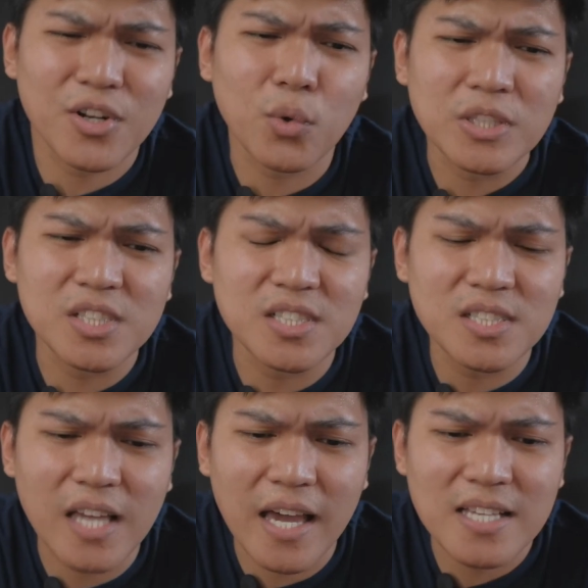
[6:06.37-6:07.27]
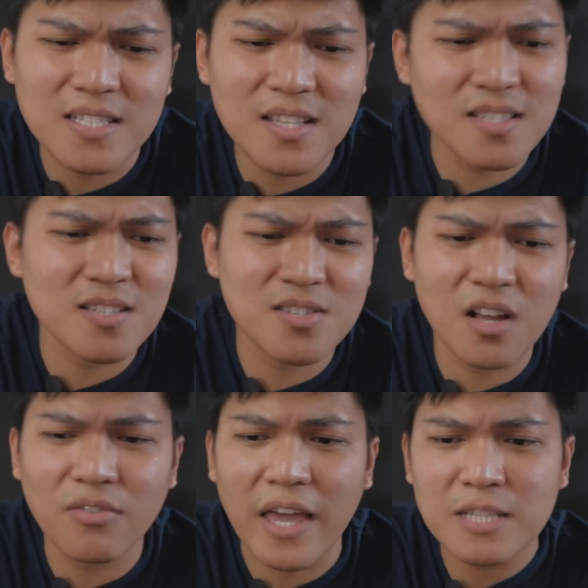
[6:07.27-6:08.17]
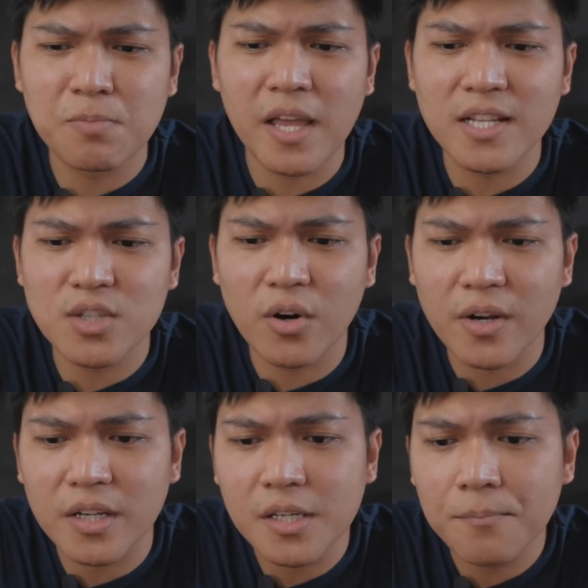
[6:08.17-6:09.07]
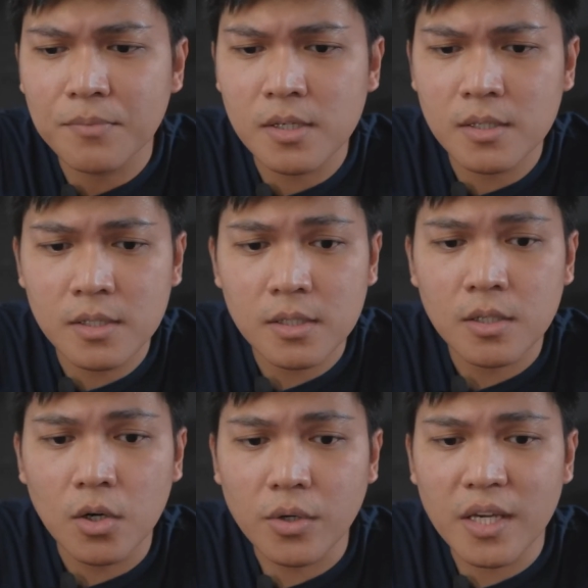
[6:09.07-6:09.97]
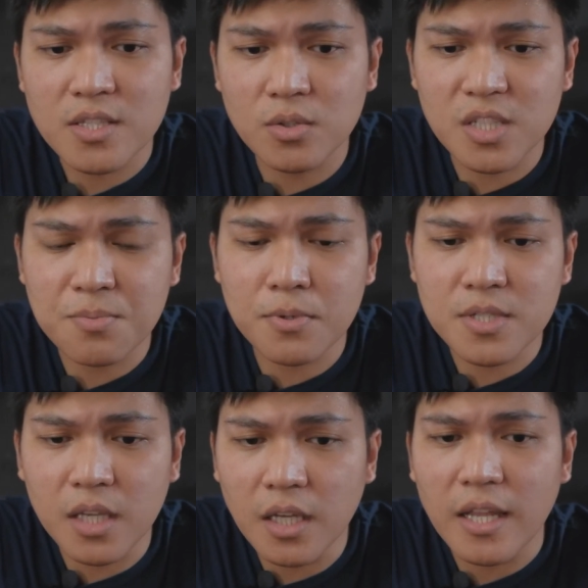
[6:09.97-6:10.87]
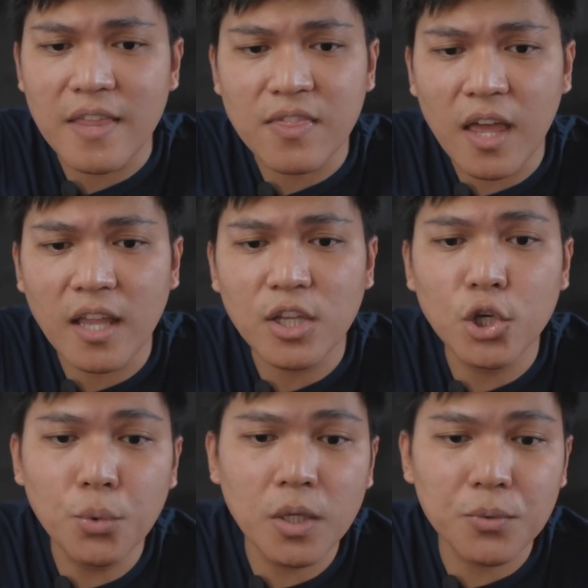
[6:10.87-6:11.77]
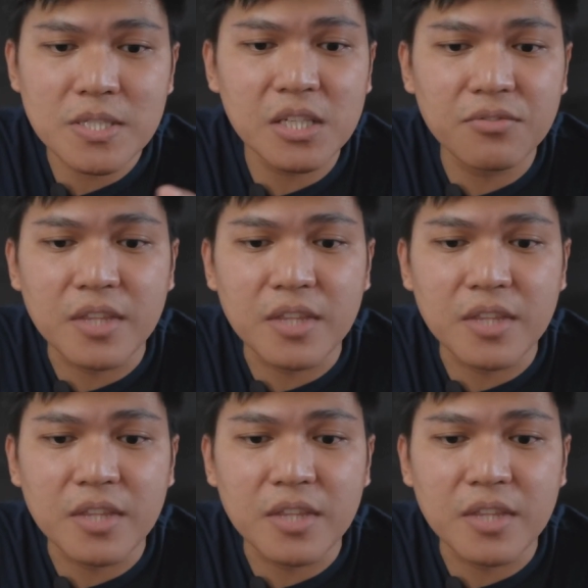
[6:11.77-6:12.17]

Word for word: the questions, guys. This is self-explanatory. Okay, so just proceed and then you will receive